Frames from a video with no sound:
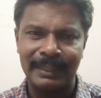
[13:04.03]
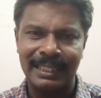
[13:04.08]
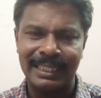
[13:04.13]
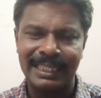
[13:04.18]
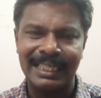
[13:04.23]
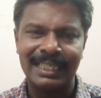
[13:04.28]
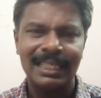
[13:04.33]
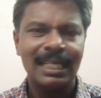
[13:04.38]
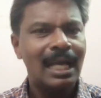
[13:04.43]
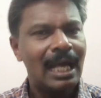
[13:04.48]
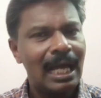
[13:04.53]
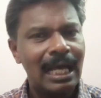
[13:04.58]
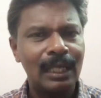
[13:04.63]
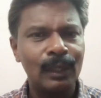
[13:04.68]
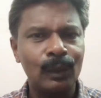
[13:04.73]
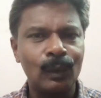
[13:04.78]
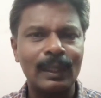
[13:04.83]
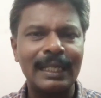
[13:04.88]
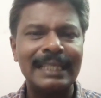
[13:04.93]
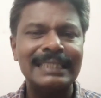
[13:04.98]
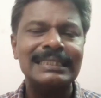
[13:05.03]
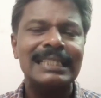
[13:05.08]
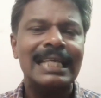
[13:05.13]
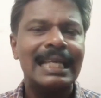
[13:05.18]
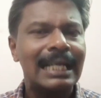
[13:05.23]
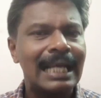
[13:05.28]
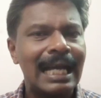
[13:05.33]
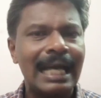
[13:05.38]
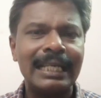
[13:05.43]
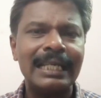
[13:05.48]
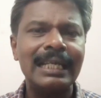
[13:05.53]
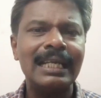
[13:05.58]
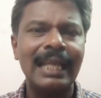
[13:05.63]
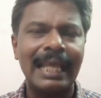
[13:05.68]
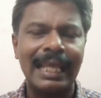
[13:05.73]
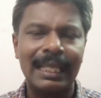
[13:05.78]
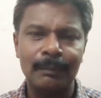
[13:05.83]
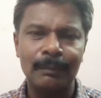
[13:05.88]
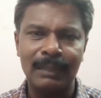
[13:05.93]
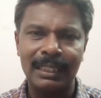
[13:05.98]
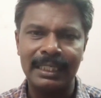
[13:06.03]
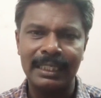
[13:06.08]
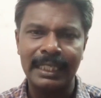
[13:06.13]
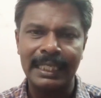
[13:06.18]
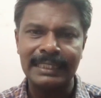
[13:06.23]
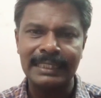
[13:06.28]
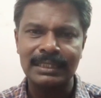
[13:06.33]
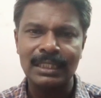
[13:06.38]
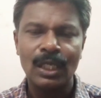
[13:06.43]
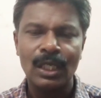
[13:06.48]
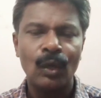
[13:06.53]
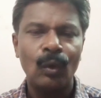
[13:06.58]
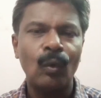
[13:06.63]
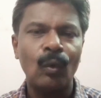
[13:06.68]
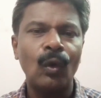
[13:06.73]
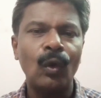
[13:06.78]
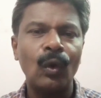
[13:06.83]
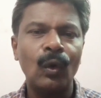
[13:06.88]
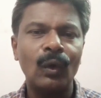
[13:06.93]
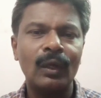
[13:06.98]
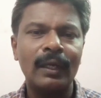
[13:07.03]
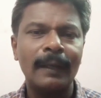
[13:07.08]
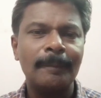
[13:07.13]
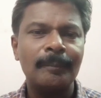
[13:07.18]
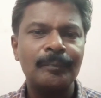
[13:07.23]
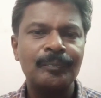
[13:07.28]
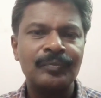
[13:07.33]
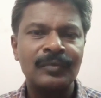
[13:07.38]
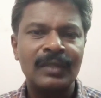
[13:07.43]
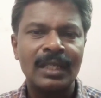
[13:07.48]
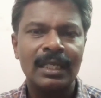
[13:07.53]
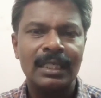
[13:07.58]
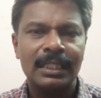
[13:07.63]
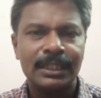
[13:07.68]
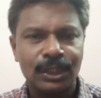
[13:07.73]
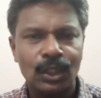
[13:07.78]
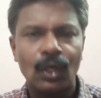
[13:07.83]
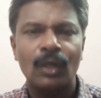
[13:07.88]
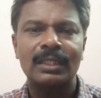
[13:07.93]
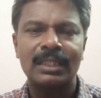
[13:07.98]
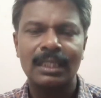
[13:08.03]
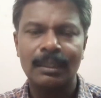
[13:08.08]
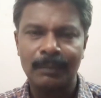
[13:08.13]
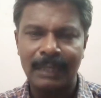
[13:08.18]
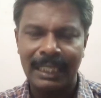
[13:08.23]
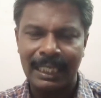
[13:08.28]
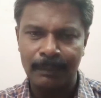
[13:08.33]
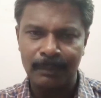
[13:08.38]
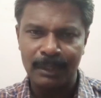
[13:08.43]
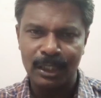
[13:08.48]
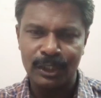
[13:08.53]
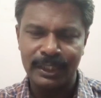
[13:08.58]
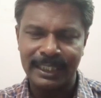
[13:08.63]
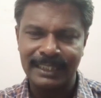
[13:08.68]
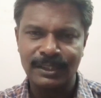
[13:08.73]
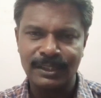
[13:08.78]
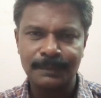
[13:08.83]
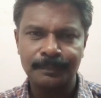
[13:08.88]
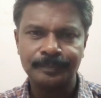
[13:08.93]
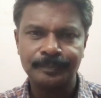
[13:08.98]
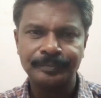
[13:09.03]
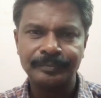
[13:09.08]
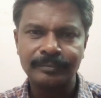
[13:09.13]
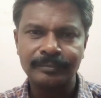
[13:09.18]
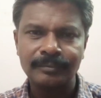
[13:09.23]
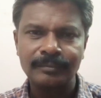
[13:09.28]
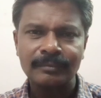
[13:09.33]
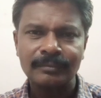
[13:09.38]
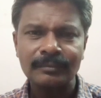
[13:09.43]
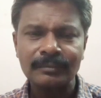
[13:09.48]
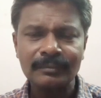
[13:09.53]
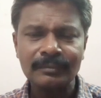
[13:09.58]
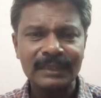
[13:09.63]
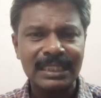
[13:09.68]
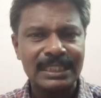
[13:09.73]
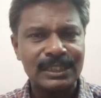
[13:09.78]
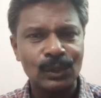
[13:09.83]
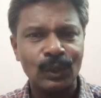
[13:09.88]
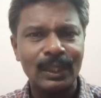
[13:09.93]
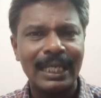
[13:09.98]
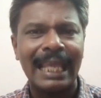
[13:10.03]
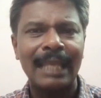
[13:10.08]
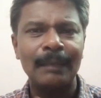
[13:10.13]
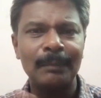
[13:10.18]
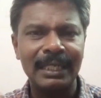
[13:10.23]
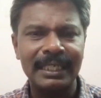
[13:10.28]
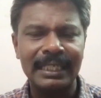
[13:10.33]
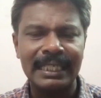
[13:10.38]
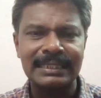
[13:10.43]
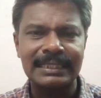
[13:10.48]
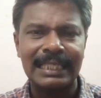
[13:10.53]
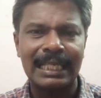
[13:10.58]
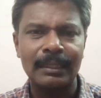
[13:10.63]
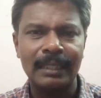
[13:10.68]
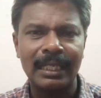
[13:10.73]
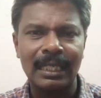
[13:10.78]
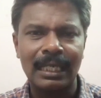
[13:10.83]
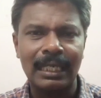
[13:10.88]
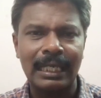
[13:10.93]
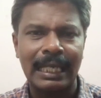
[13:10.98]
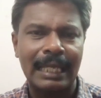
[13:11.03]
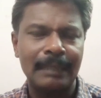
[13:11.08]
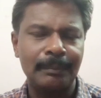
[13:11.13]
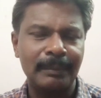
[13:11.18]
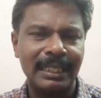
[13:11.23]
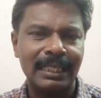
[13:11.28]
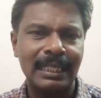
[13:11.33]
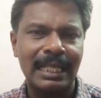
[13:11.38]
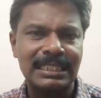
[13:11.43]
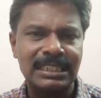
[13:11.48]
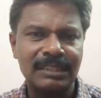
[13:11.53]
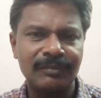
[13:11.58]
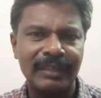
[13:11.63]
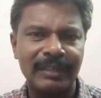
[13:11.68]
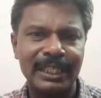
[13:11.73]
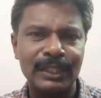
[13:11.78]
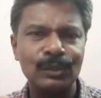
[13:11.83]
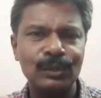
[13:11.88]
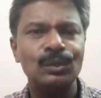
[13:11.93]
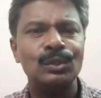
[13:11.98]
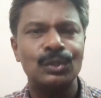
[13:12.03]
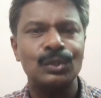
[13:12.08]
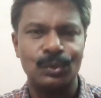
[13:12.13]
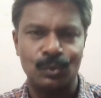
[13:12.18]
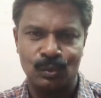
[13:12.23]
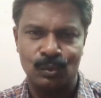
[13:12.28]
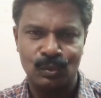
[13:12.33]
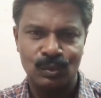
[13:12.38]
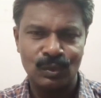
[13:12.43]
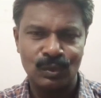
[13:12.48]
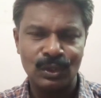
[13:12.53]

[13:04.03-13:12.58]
period are known as current liabilities or short-term liabilities. So liabilities can be classified into 2.